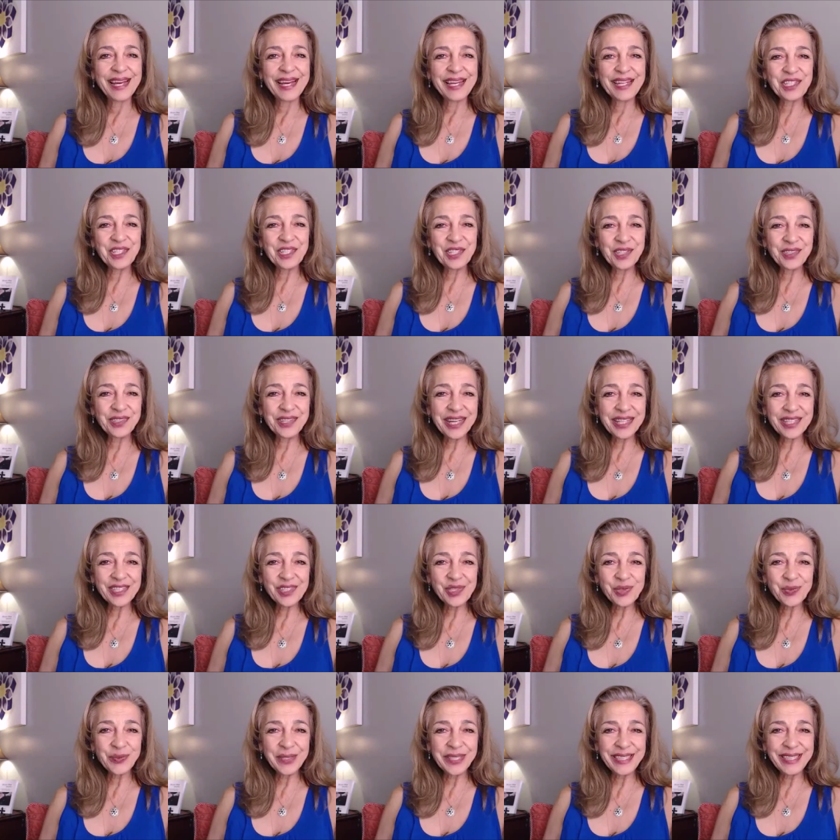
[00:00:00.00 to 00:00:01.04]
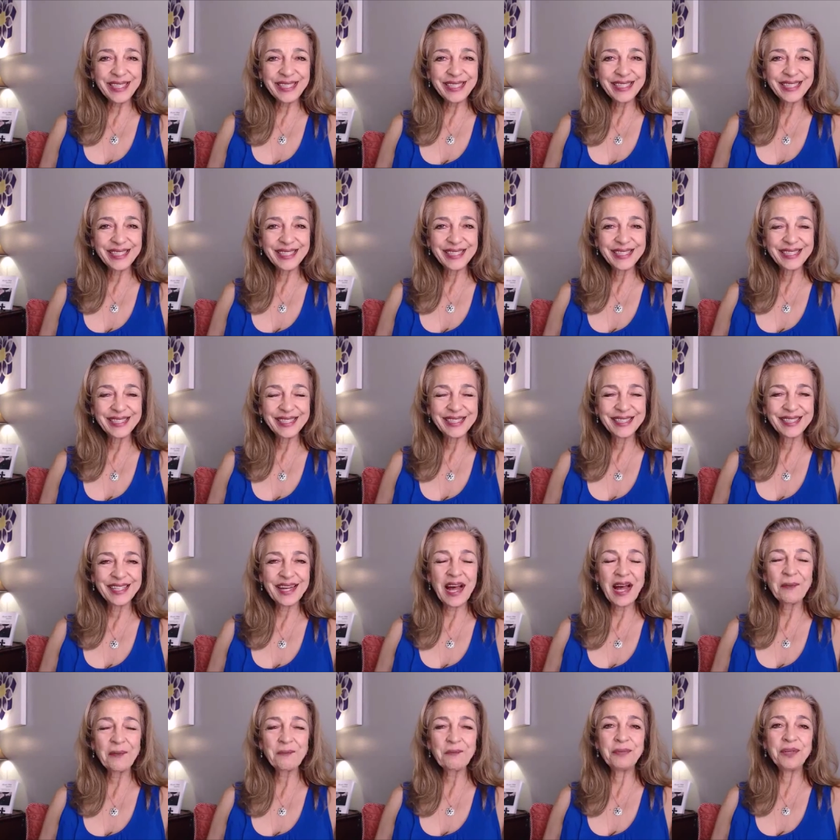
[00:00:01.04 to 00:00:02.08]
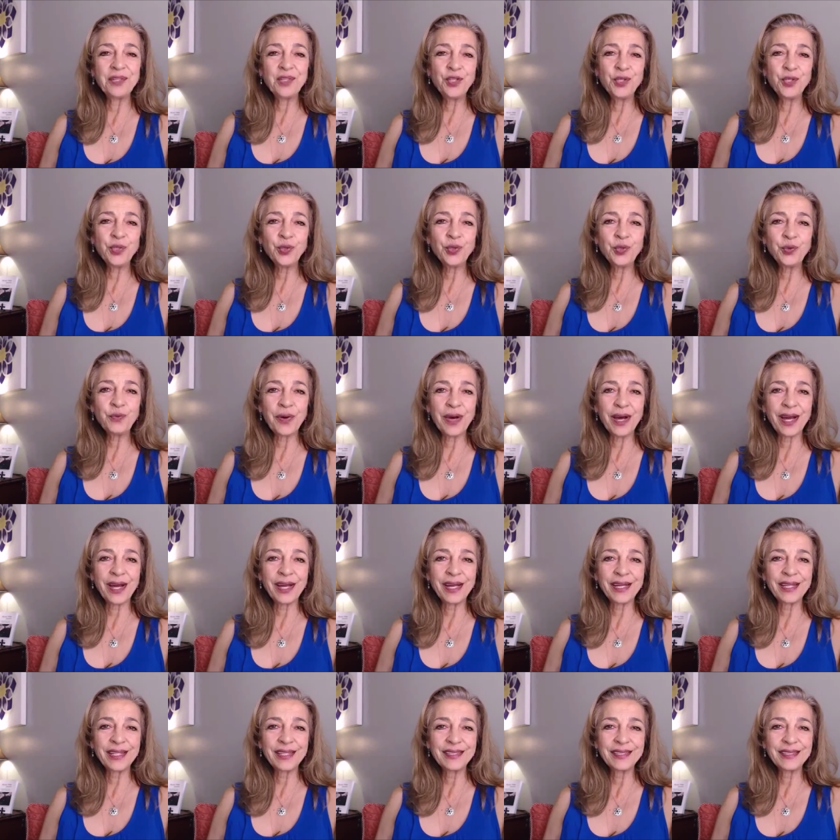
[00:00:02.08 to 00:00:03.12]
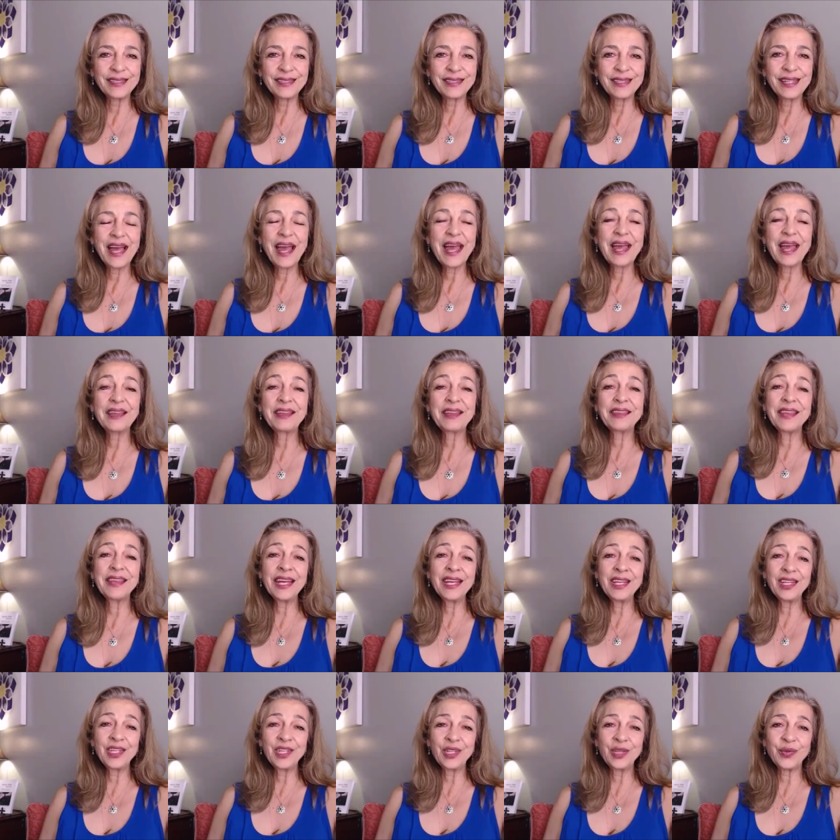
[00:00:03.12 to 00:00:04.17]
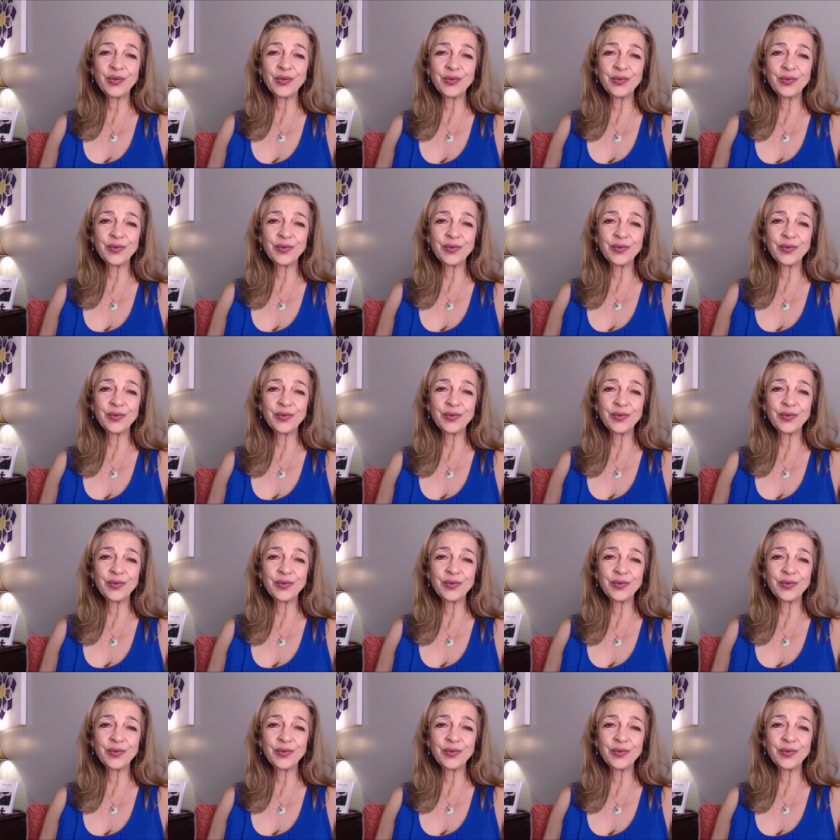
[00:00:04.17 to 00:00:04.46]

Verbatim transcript: Until next week, I bid you goodbye and thank you.